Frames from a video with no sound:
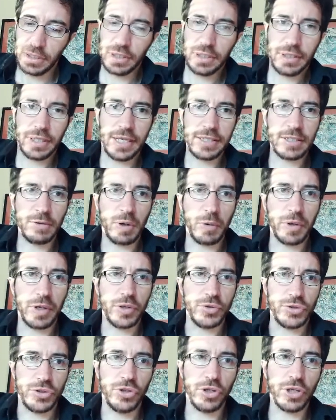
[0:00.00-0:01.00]
That's the one we're
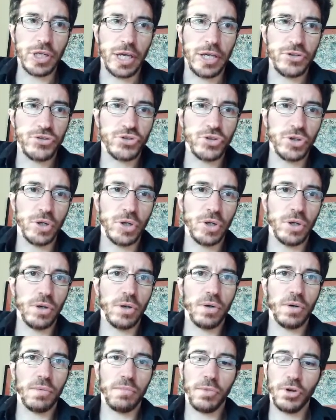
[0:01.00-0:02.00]
using. Okay,
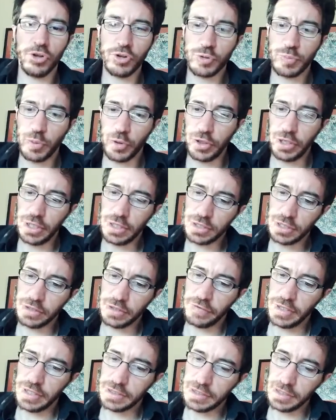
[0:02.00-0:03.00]
so modus ponens is
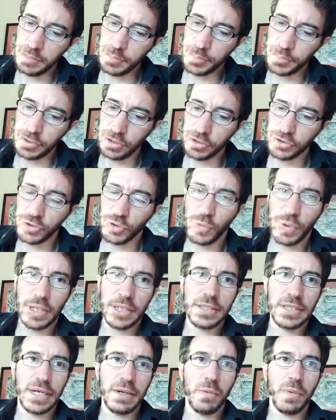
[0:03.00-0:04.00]
very simple. So what
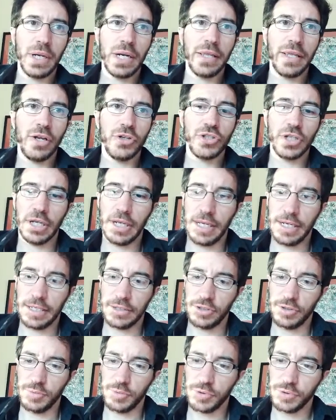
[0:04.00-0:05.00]
are the logical
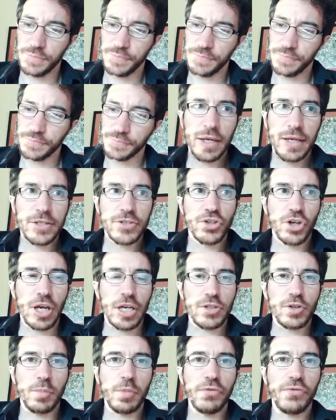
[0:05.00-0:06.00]
axioms? So
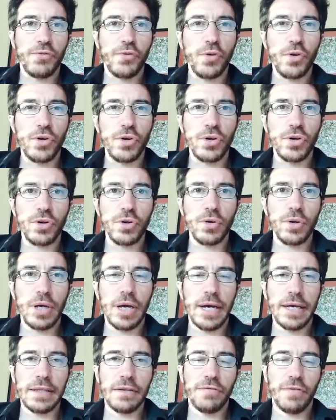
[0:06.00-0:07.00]
okay, so before
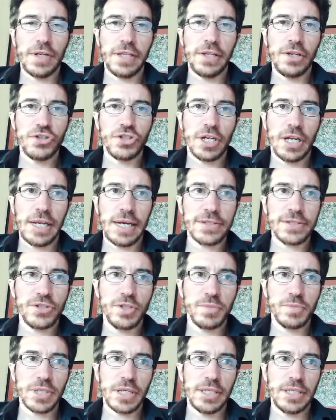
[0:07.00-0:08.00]
defining logical
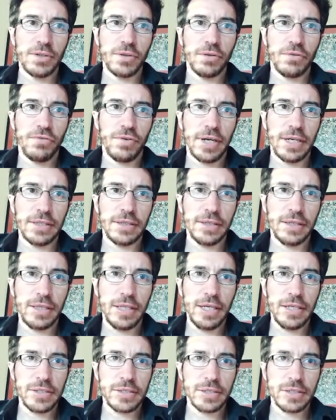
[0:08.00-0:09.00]
axioms, I need to define
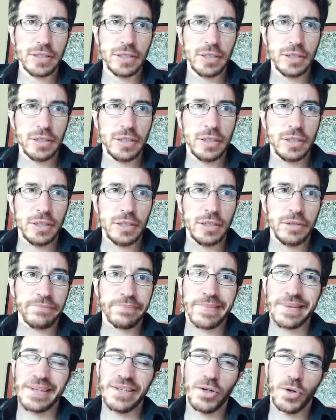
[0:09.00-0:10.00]
this
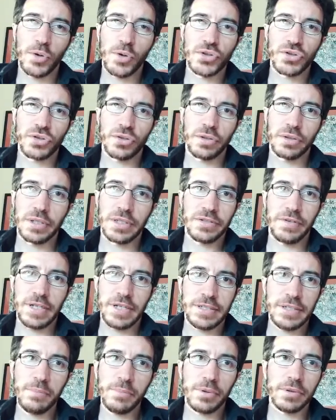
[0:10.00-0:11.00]
notion. Is very
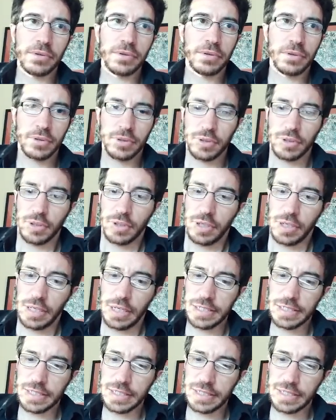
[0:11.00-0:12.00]
simple.
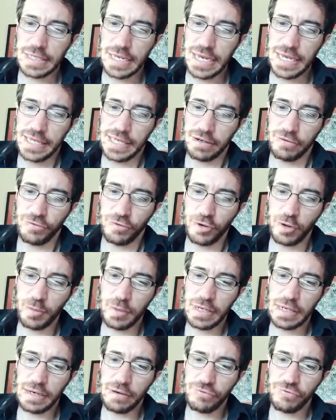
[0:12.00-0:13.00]
I just say that a
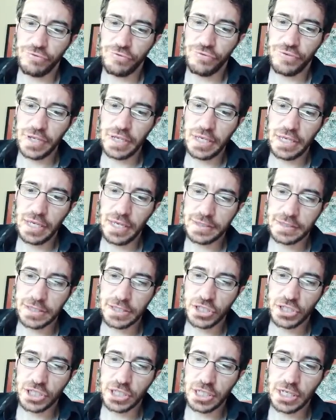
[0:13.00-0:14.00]
formula phi is a
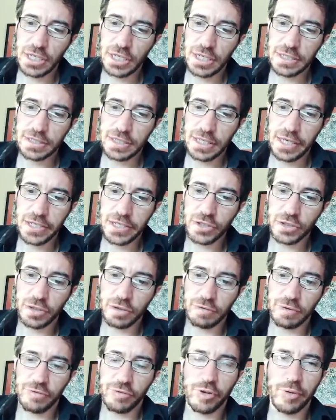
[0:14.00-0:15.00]
generalization
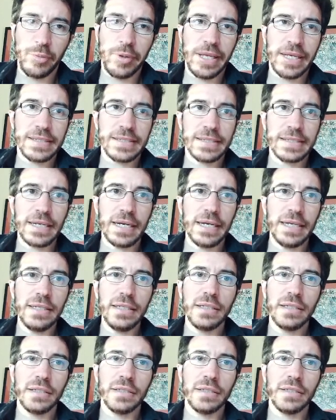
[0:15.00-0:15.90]
of a formula psi